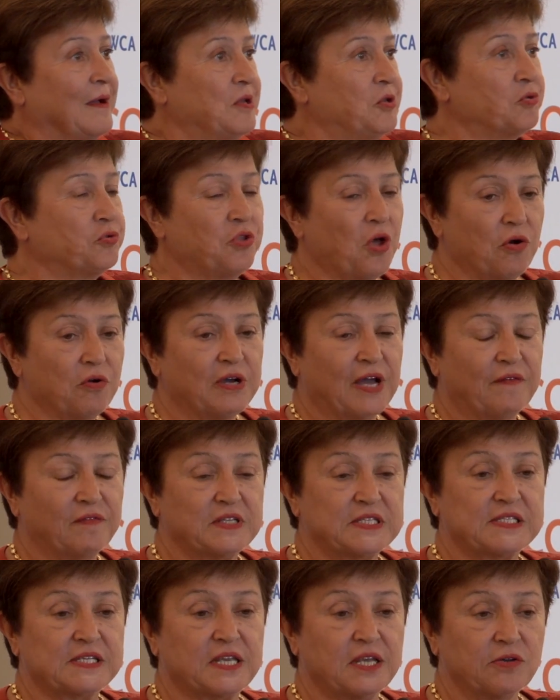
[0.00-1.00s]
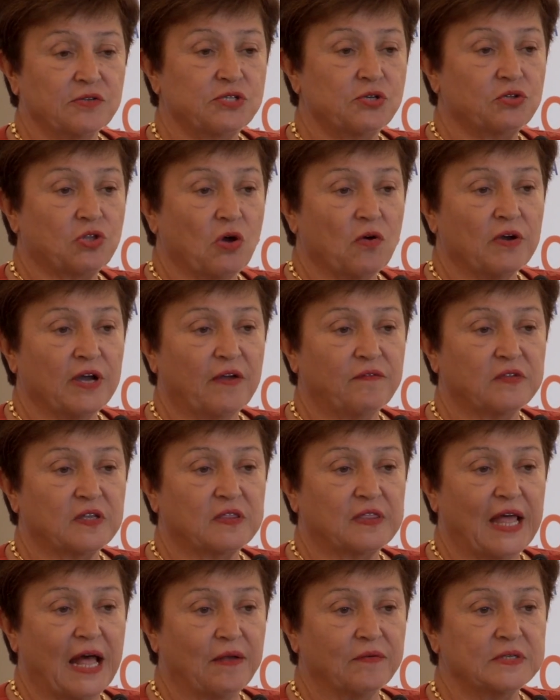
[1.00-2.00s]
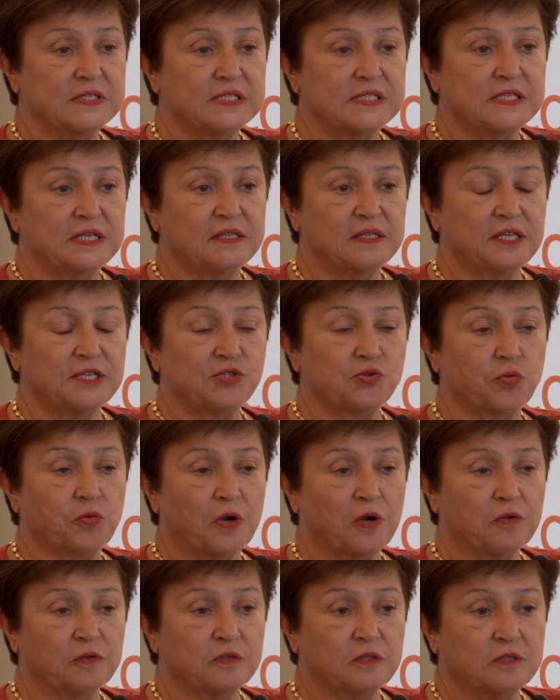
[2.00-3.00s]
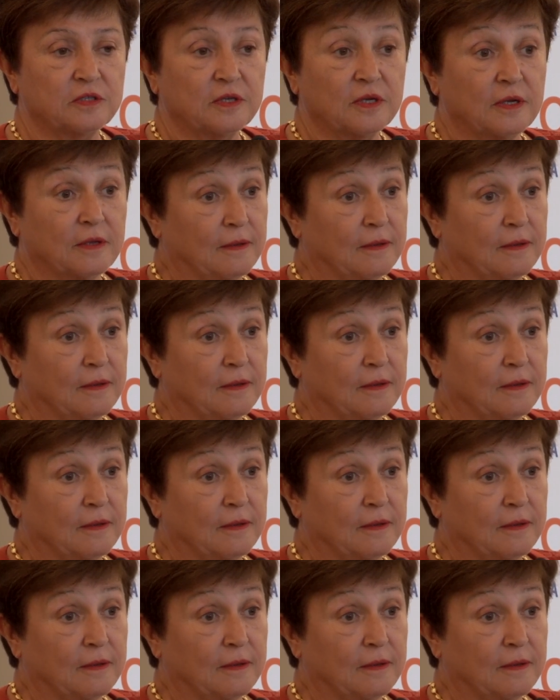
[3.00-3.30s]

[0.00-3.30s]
You don't have the skills, you don't have the talents in this world,